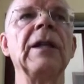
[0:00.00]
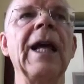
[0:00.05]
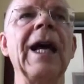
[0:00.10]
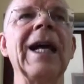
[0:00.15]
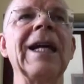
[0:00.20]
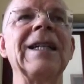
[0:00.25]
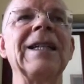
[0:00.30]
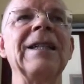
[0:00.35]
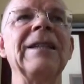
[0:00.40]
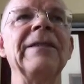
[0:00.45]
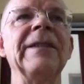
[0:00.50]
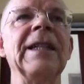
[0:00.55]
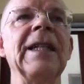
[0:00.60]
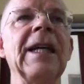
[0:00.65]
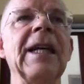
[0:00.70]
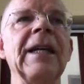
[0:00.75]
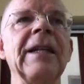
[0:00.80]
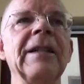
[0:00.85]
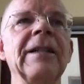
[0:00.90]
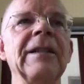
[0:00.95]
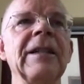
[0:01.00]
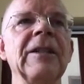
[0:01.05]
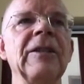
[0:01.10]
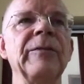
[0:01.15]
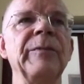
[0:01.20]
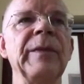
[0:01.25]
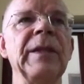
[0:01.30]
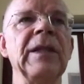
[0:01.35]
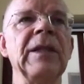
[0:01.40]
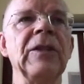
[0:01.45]
actividades
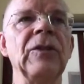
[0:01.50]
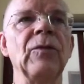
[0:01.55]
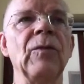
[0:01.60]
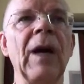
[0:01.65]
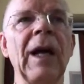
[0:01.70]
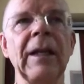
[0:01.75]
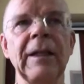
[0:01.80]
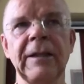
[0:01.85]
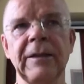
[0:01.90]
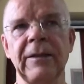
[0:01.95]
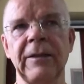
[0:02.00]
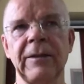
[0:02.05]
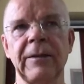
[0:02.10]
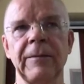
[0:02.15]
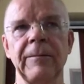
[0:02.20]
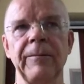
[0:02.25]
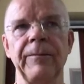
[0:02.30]
espirituales.